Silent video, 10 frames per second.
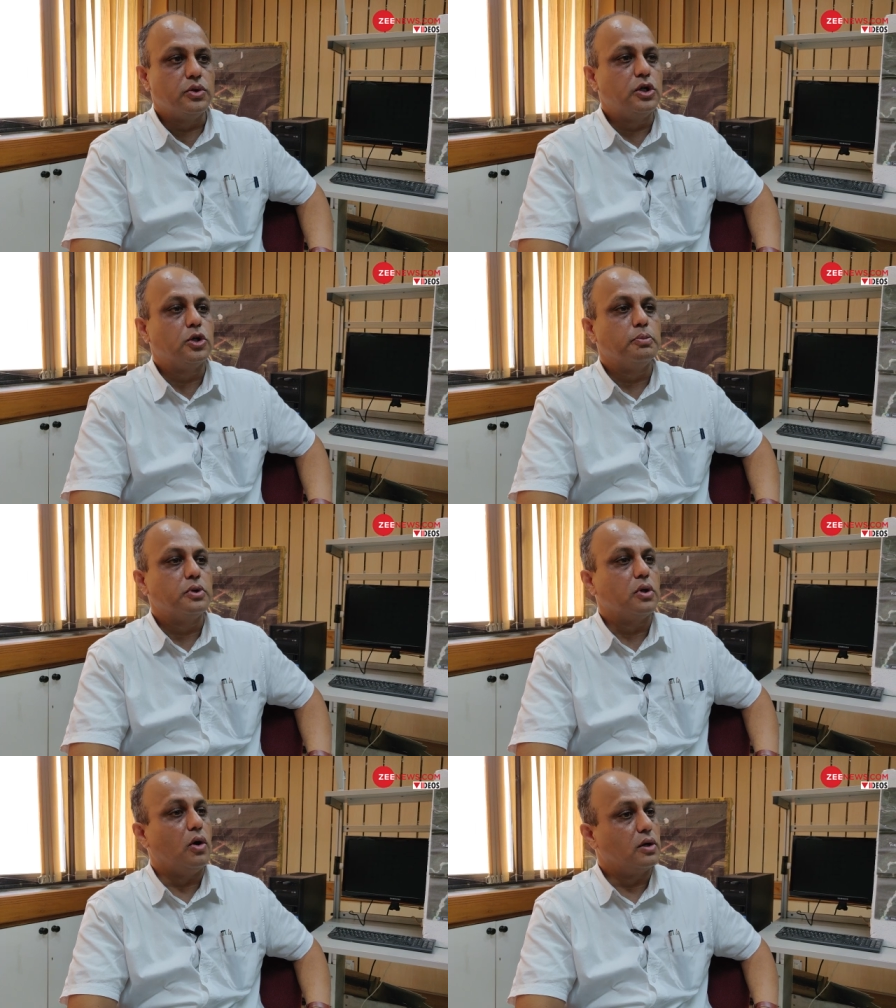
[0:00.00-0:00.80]
you need to
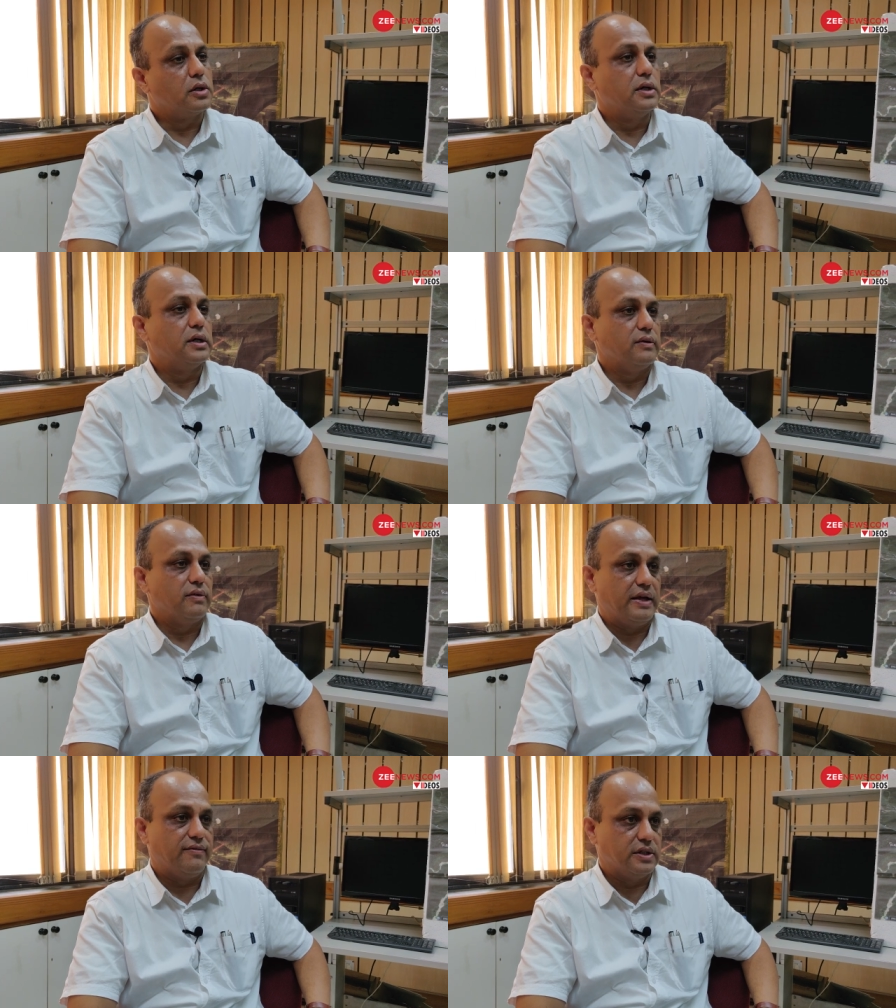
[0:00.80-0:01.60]
put alternative
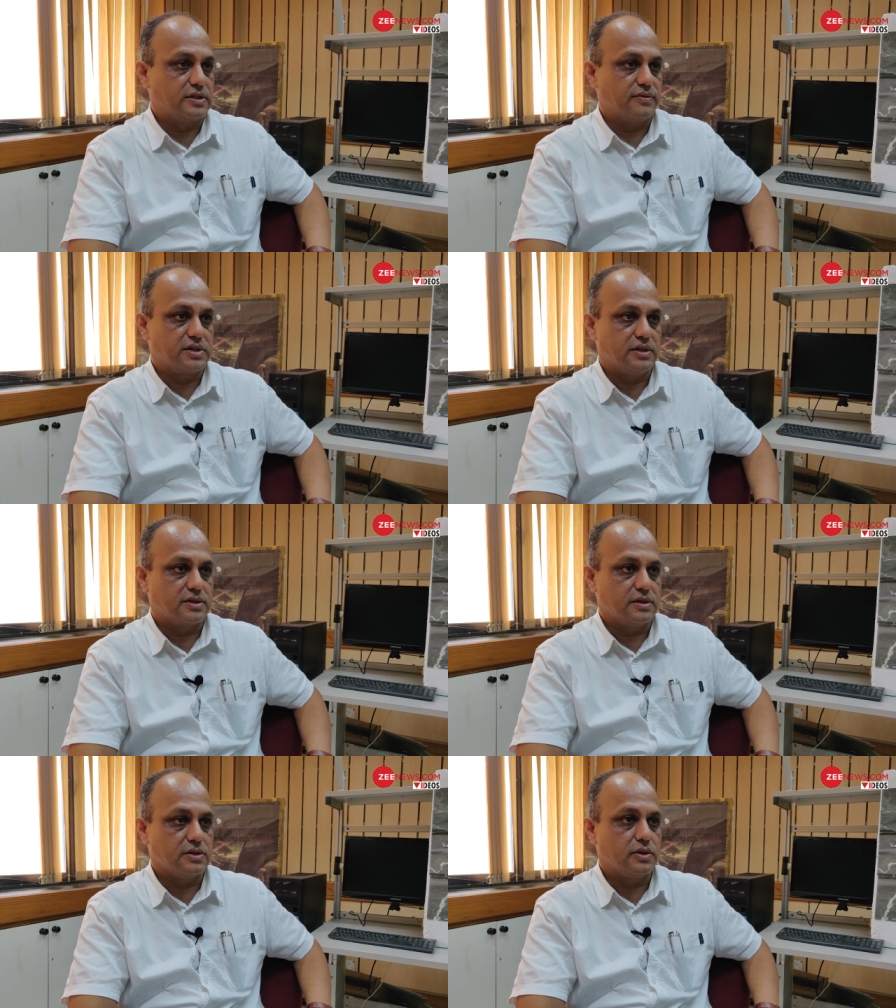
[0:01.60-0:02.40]
levels of
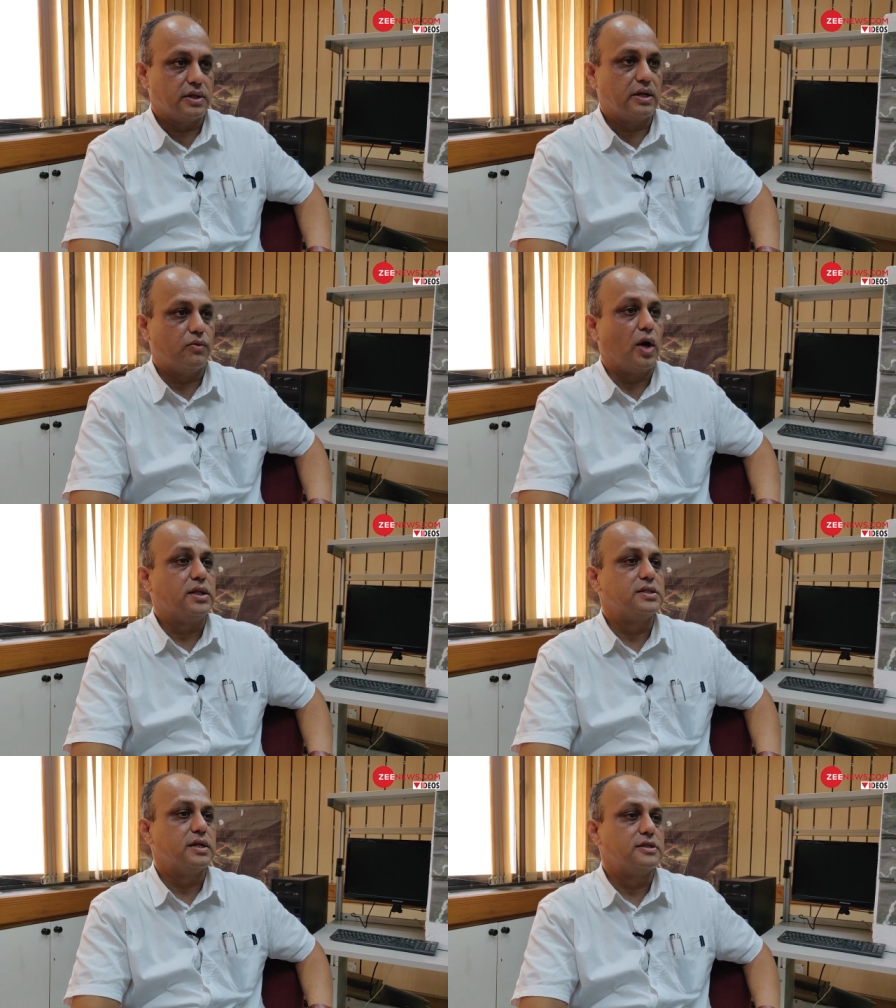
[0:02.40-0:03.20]
sensors so that
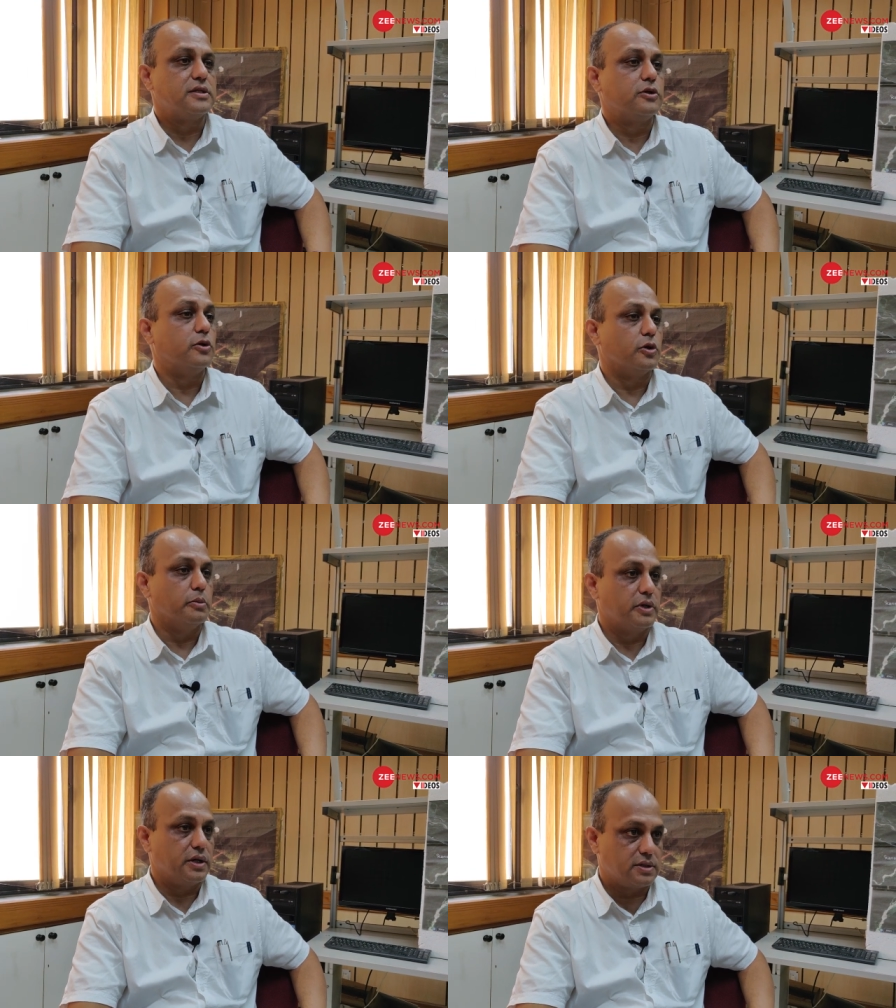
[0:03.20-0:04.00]
one sensor
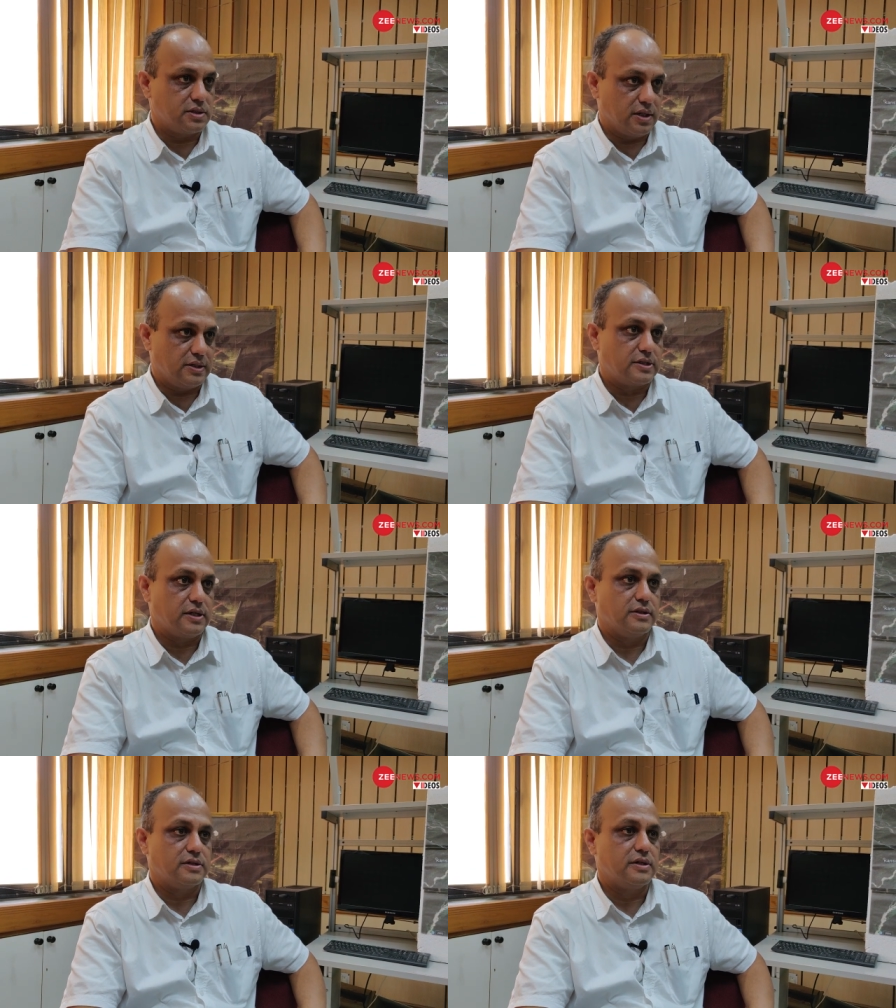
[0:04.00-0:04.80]
corroborates the other
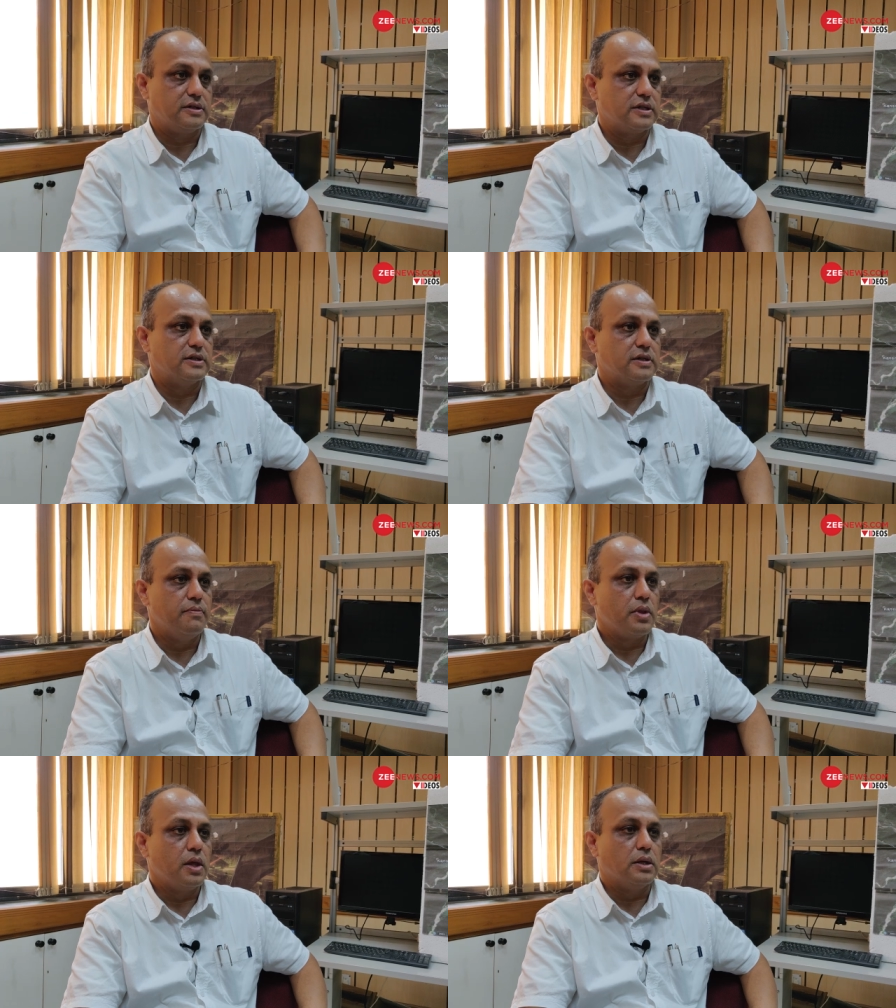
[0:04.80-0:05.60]
sensor and says,
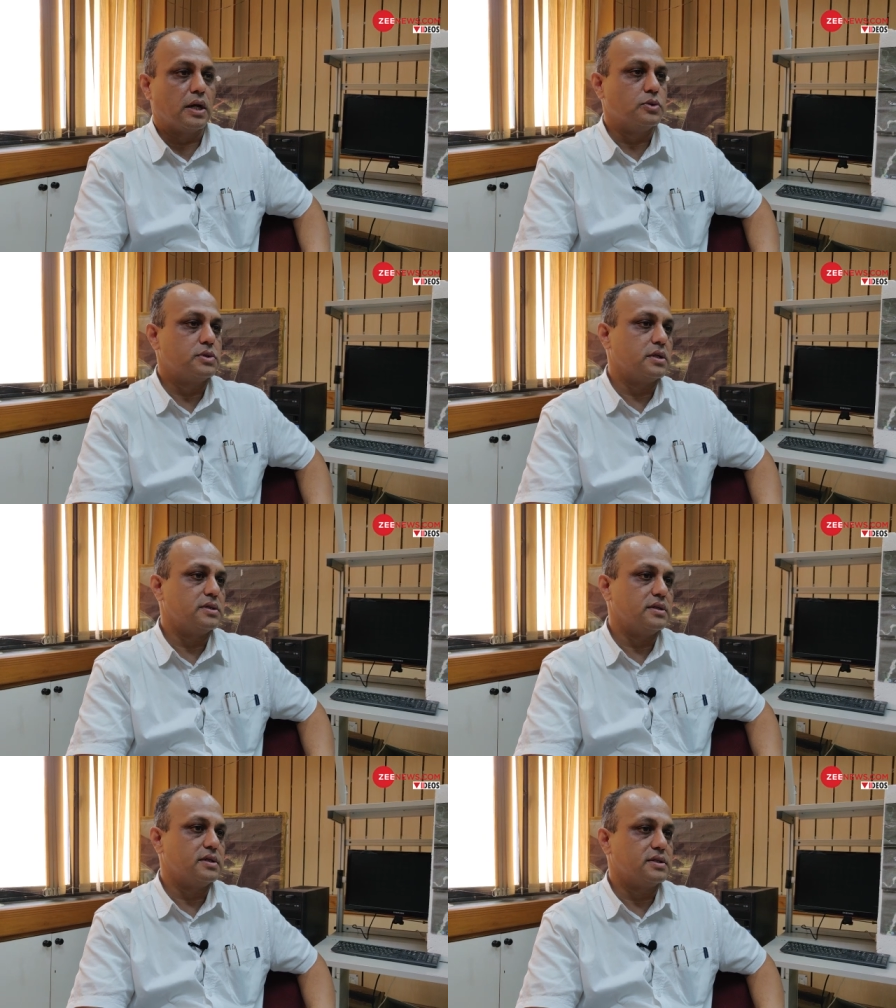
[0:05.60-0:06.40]
the acoustic
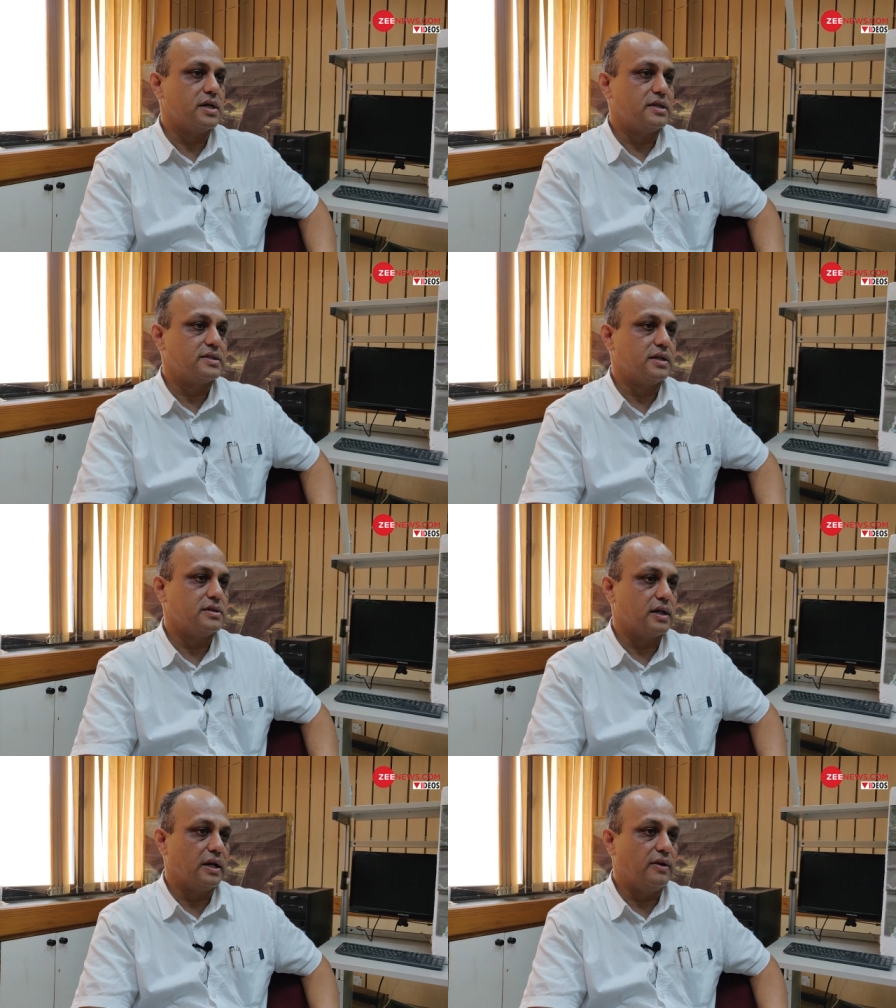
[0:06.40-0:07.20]
sensor says there
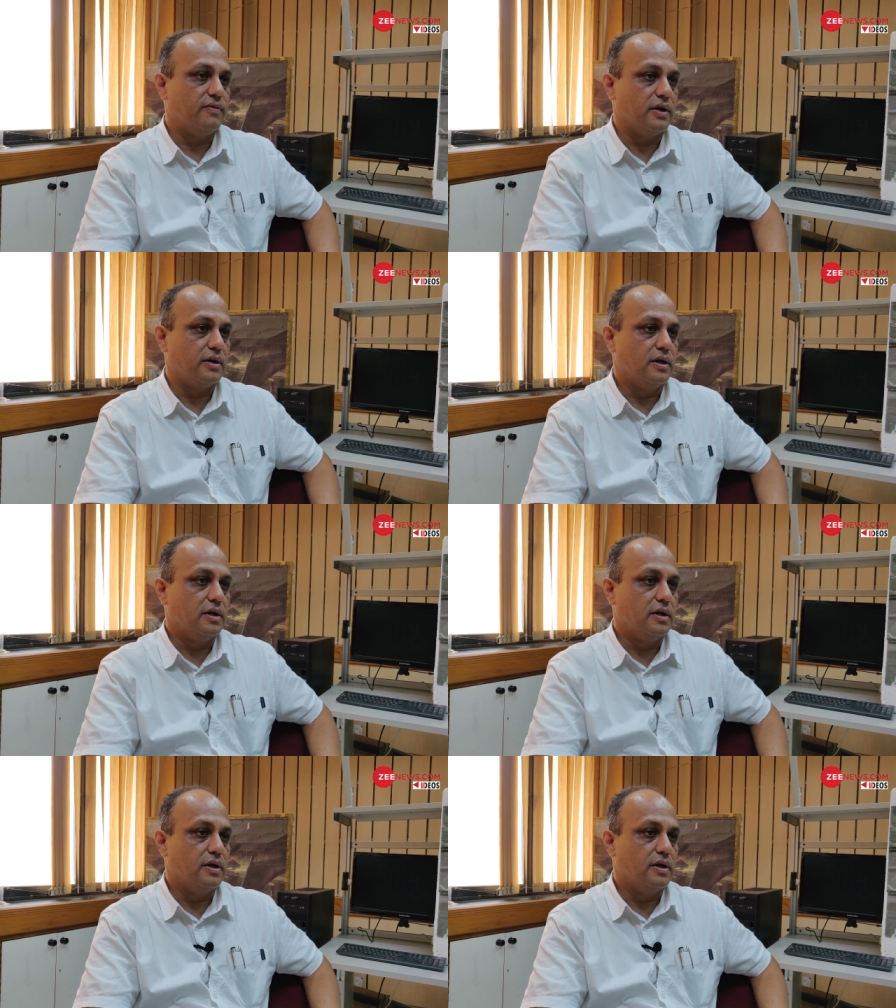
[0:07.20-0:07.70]
is an elephant.